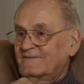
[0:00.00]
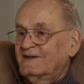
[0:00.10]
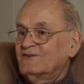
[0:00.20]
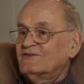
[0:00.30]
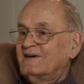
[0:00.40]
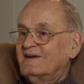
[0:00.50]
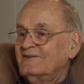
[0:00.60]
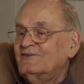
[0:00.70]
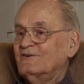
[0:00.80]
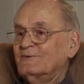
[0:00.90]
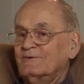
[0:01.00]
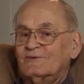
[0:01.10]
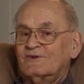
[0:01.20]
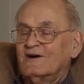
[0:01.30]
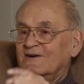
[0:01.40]
inside, so it was
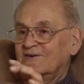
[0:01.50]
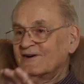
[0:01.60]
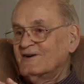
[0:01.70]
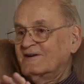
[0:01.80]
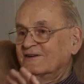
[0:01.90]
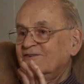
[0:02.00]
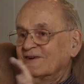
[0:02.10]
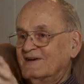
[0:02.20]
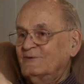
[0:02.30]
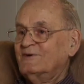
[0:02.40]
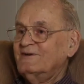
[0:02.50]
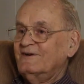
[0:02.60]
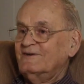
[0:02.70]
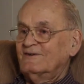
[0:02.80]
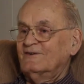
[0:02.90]
dark inside
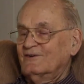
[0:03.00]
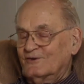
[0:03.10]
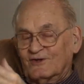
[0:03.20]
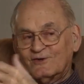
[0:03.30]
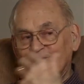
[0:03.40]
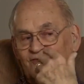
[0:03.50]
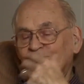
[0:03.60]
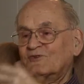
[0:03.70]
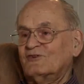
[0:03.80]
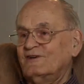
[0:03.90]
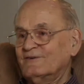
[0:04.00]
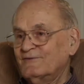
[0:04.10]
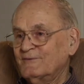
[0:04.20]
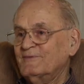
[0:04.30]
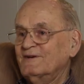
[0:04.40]
where they couldn't see it
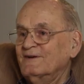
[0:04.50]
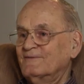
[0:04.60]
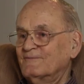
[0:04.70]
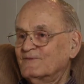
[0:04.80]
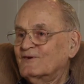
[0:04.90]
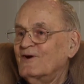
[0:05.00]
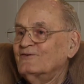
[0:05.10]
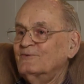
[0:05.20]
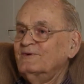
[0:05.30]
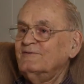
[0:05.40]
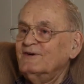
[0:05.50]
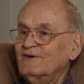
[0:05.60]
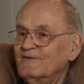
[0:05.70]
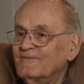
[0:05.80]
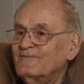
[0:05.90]
from across the river.
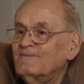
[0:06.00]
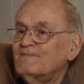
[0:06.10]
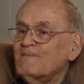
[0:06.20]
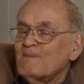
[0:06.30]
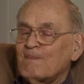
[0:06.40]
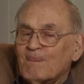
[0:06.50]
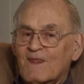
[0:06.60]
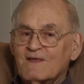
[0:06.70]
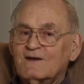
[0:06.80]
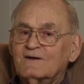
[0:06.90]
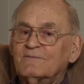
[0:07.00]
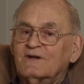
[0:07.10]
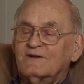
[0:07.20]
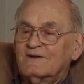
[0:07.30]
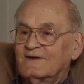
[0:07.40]

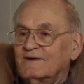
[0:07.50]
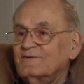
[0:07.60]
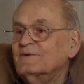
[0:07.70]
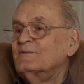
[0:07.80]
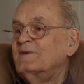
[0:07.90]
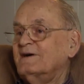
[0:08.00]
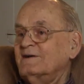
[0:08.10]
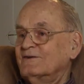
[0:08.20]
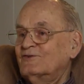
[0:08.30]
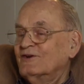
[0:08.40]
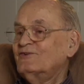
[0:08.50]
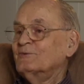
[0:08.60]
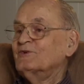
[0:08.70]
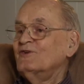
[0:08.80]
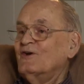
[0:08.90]
But my
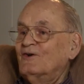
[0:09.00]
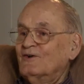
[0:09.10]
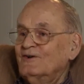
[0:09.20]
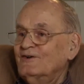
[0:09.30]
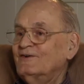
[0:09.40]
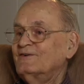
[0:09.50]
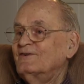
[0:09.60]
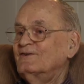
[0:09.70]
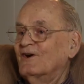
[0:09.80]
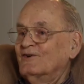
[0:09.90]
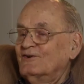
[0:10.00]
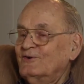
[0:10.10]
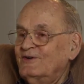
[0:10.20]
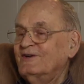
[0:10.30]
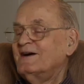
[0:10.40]
assistant was on
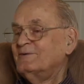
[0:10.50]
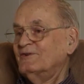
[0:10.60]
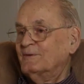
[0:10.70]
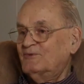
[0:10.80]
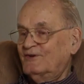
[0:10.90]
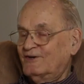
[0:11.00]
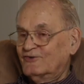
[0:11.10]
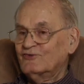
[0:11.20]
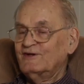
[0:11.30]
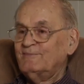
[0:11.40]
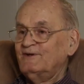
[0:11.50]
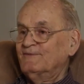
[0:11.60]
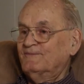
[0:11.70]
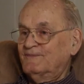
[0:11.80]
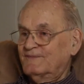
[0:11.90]
duty, and I was upstairs
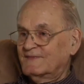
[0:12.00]
sleeping.